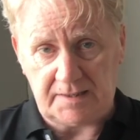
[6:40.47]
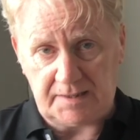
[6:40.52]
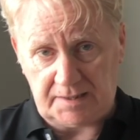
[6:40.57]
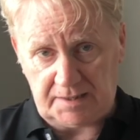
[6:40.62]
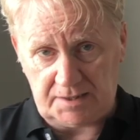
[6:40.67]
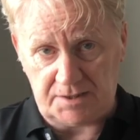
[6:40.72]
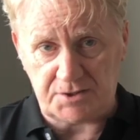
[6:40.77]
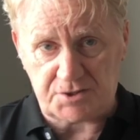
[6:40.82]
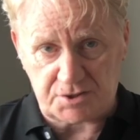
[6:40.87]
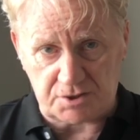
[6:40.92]

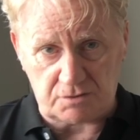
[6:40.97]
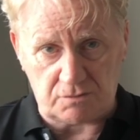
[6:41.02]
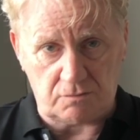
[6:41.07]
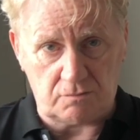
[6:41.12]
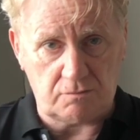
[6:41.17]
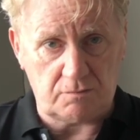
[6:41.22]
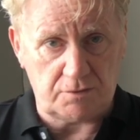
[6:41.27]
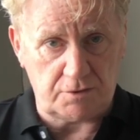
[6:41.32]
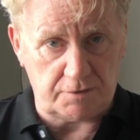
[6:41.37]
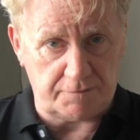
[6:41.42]
into
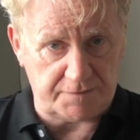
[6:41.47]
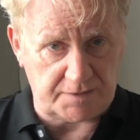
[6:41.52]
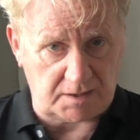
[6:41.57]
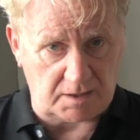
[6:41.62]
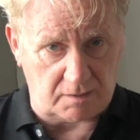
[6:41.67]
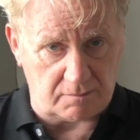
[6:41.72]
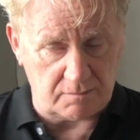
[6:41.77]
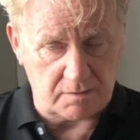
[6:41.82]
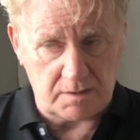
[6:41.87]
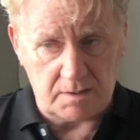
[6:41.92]

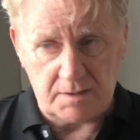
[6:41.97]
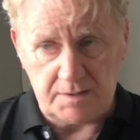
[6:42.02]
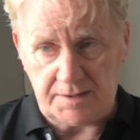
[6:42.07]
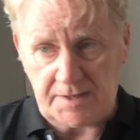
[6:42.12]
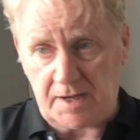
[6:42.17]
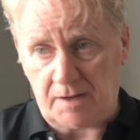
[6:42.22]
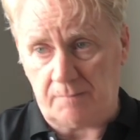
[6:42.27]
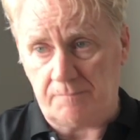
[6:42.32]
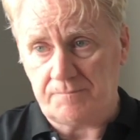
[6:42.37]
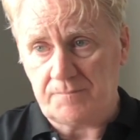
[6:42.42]
Novillo.
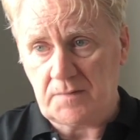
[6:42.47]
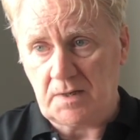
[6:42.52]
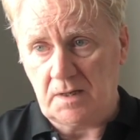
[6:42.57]
Now,